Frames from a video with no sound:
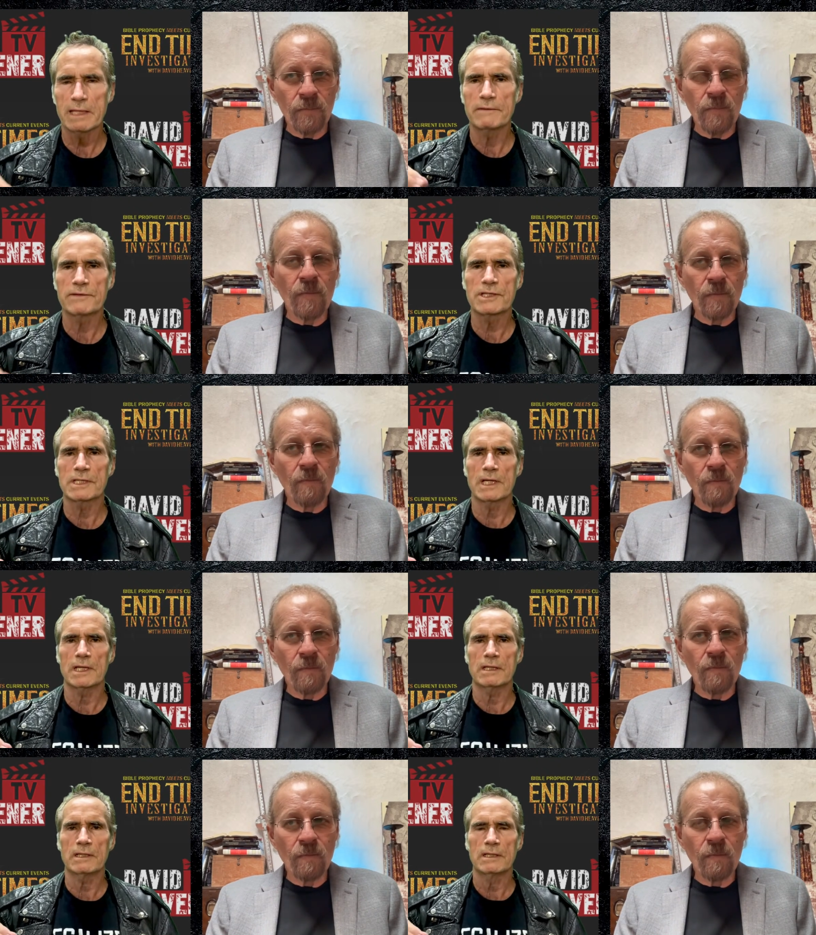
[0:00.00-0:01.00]
Speaker 1: man of
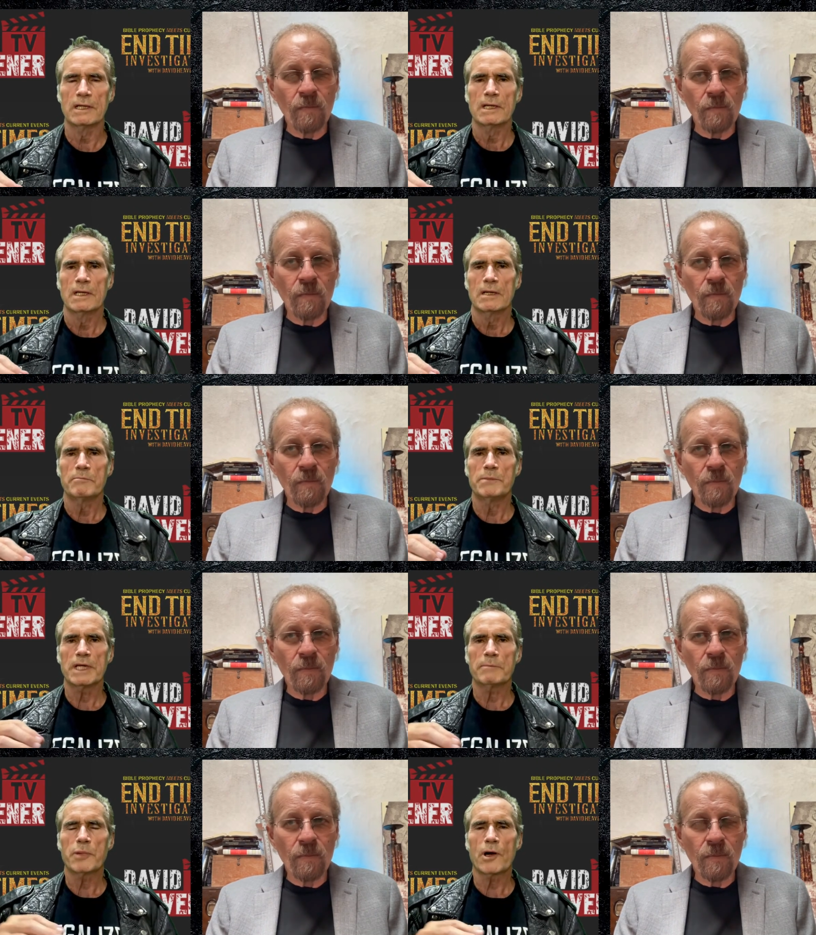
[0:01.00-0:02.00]
sin
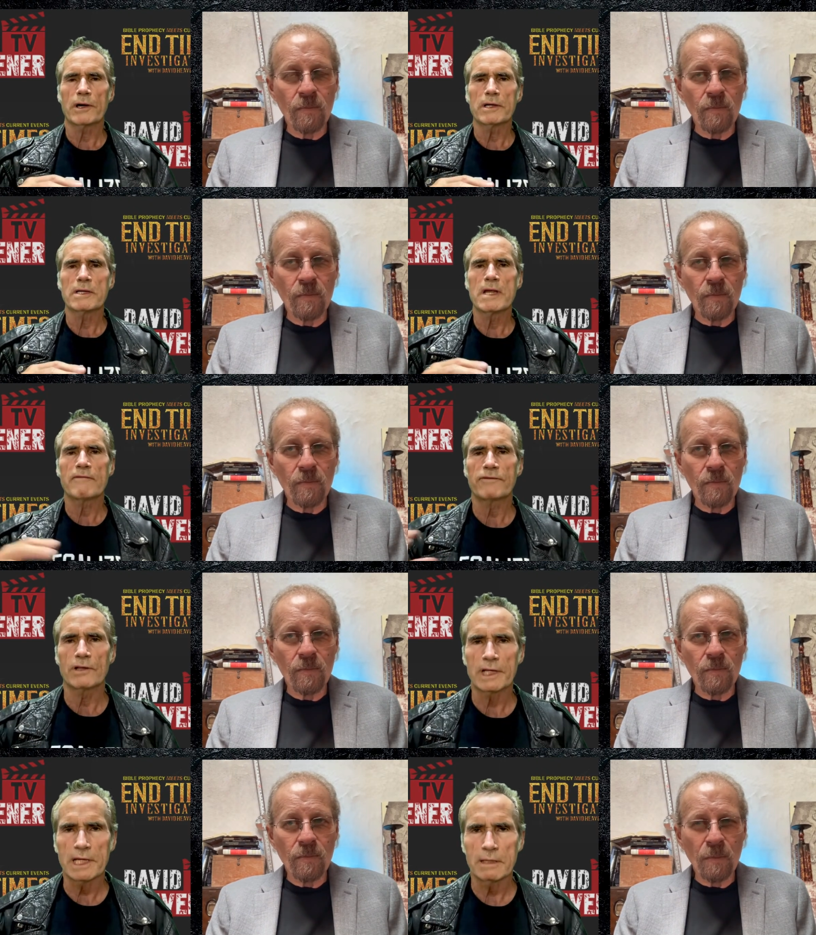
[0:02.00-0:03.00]
be part
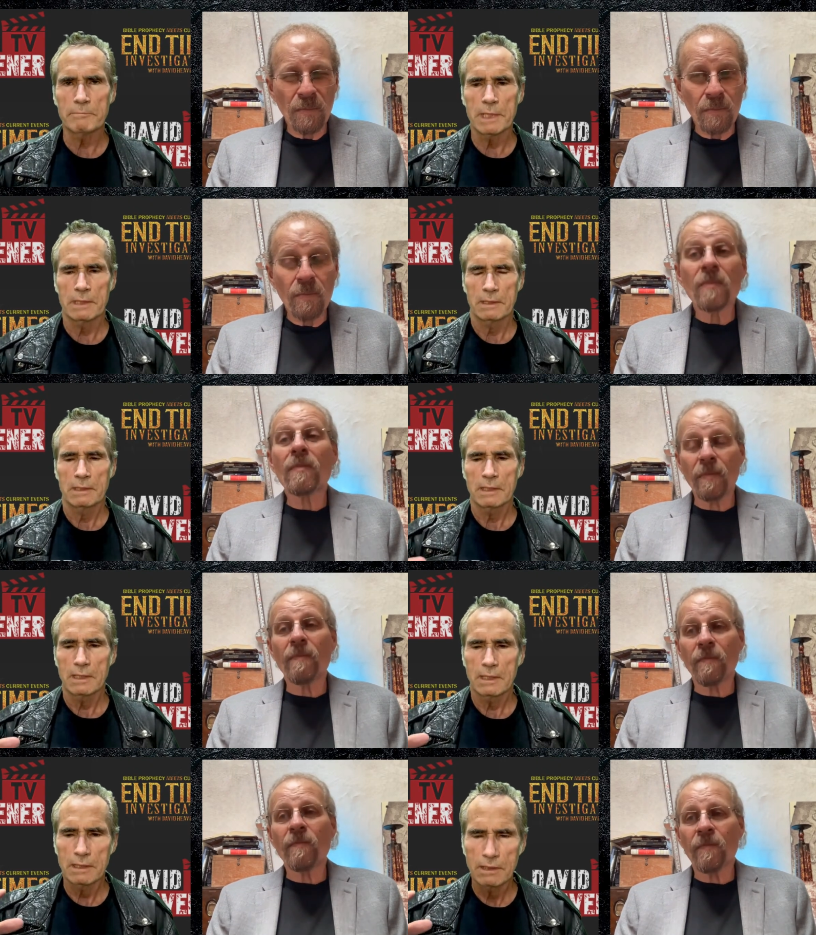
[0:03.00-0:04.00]
Nephilim?
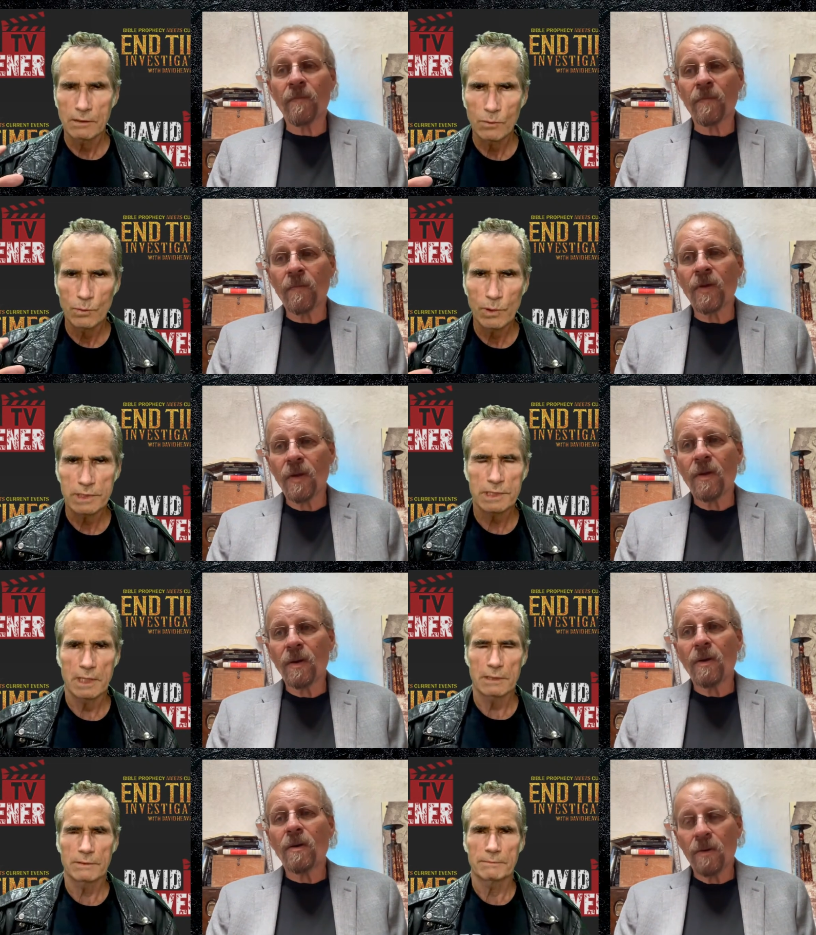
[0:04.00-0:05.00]
What
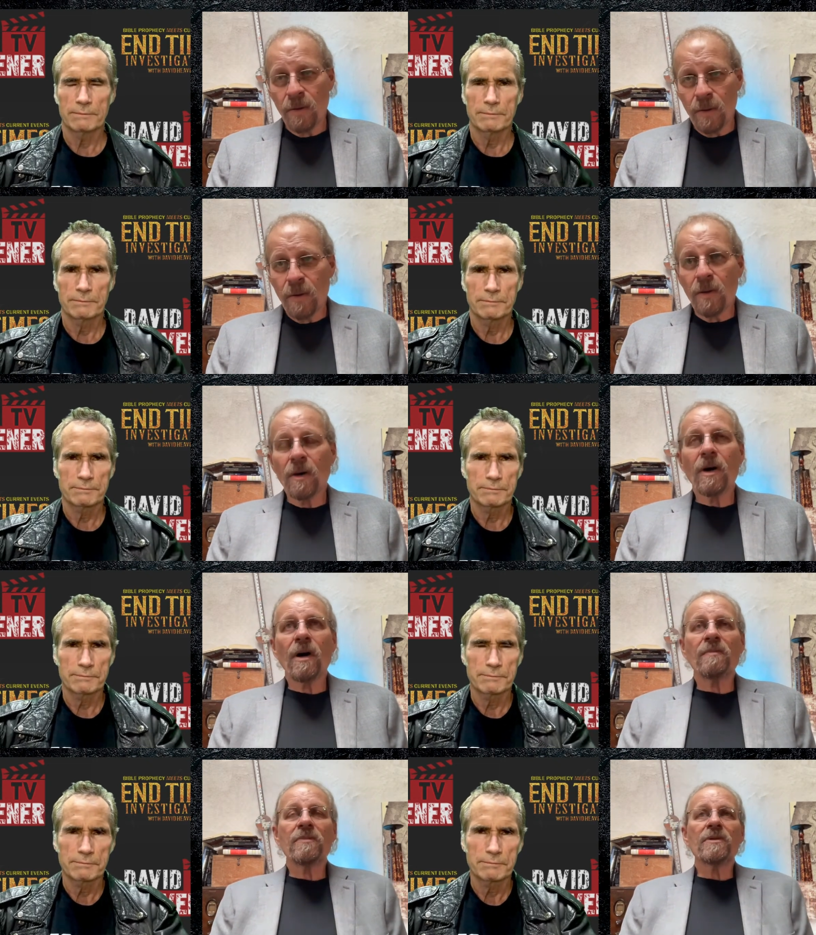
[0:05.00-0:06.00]
say you?
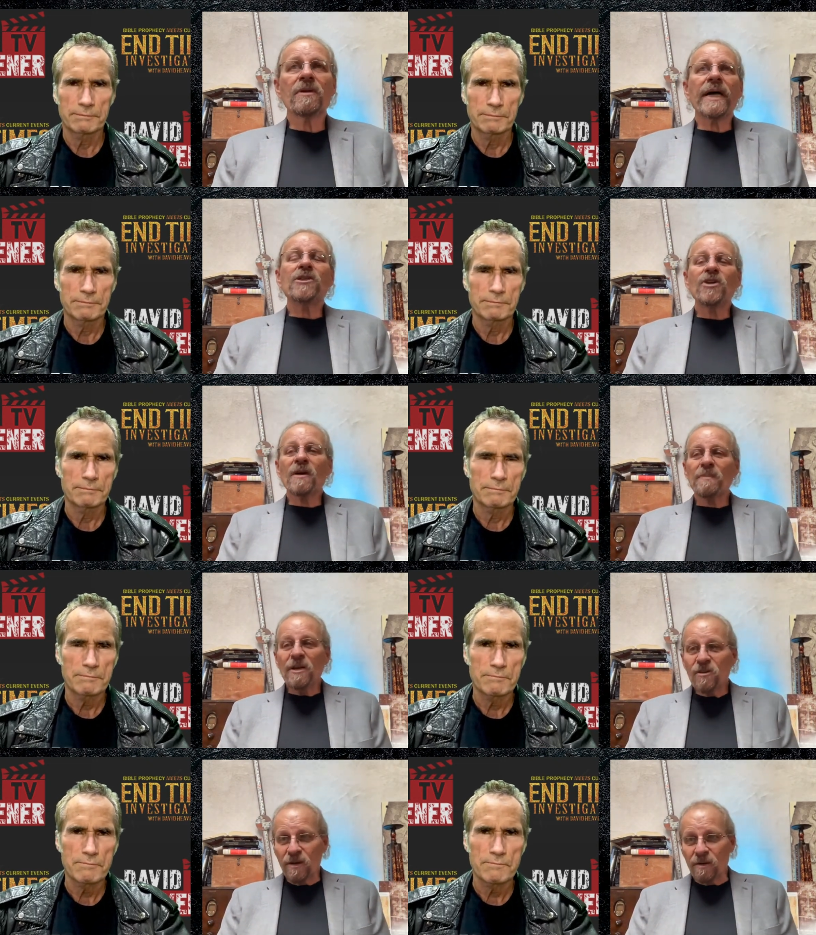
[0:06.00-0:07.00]
Speaker 2: The late Chuck
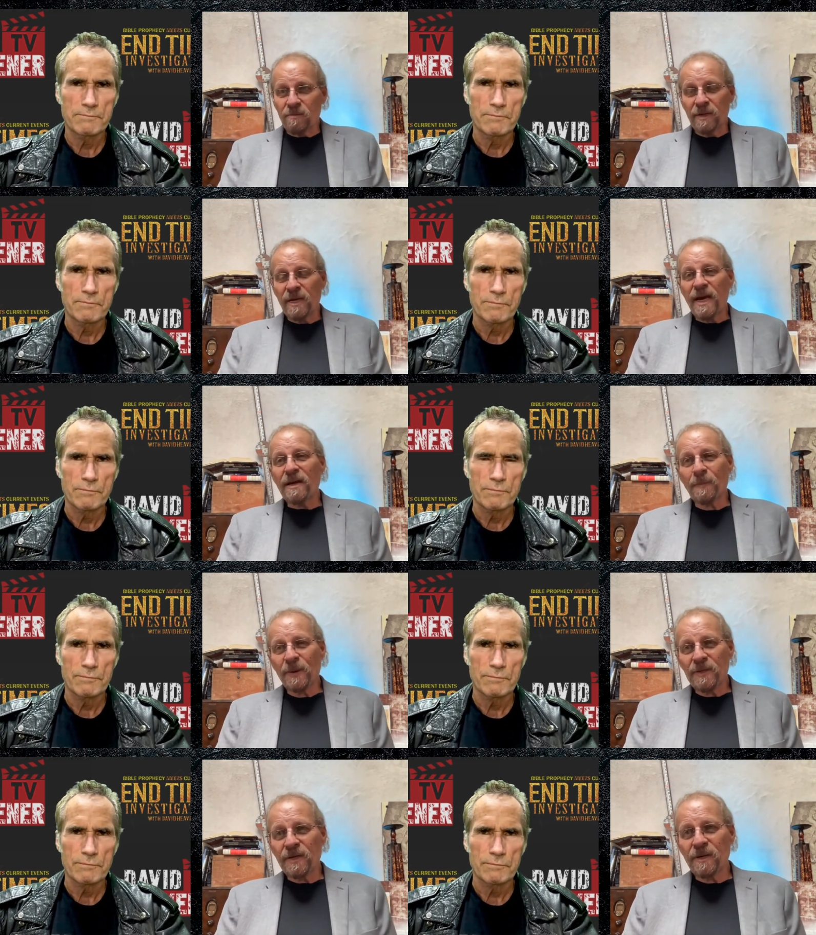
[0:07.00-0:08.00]
Missler, and I
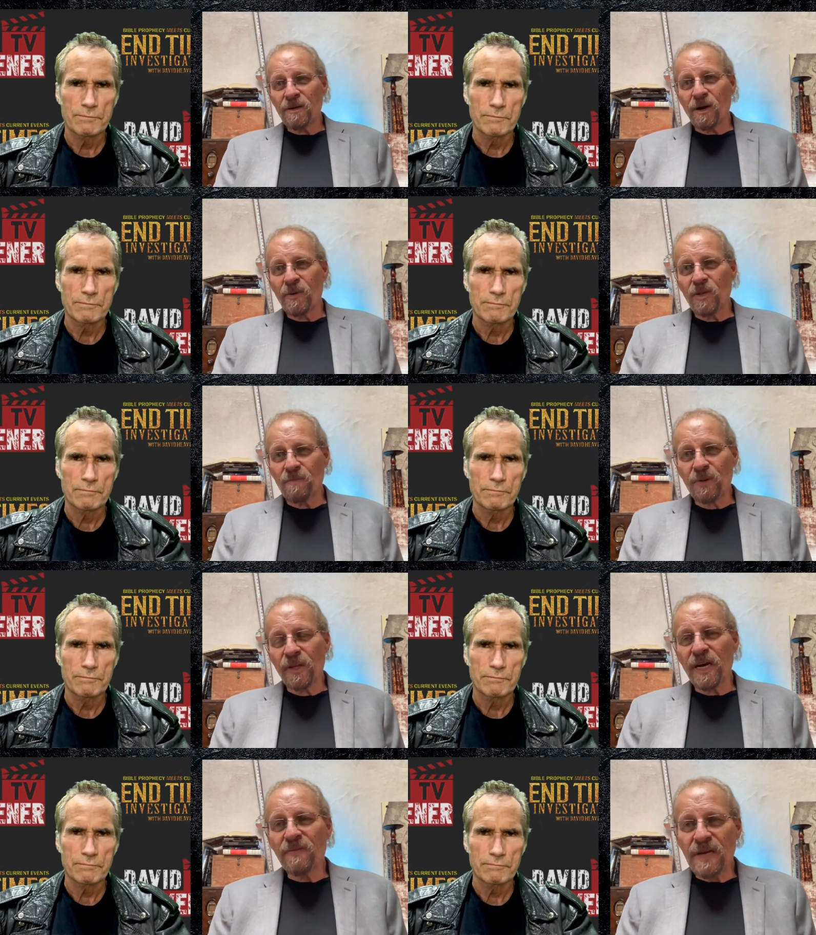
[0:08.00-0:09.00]
completely concur with him,
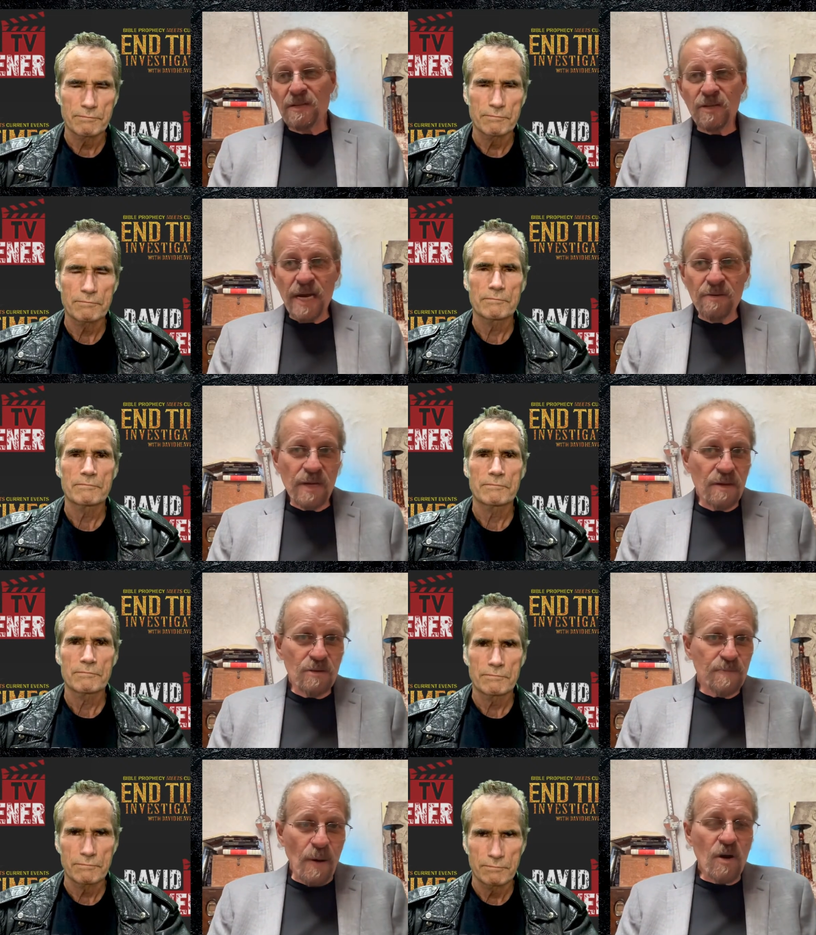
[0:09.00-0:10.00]
believed
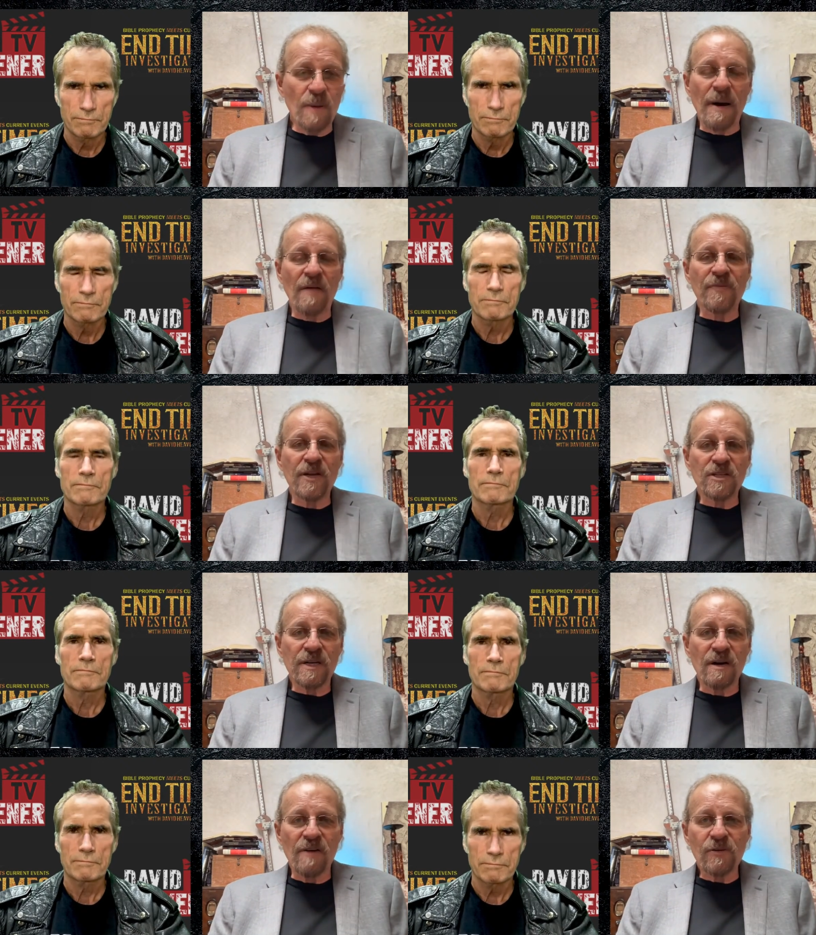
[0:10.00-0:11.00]
and spoke about this
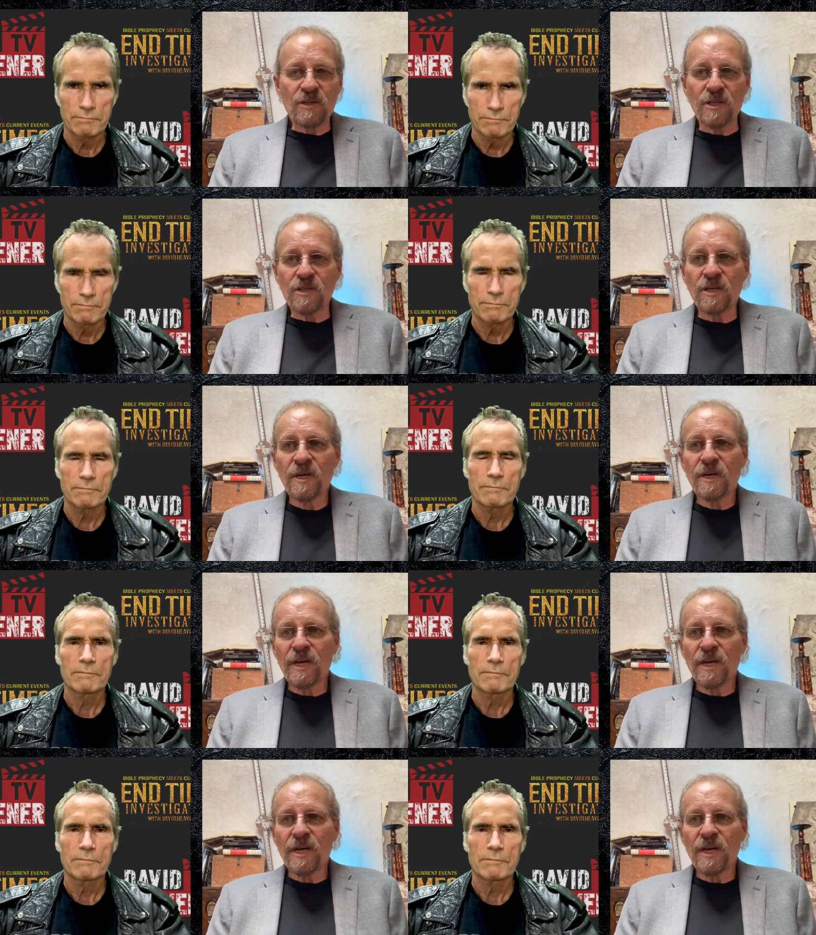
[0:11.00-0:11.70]
at conferences.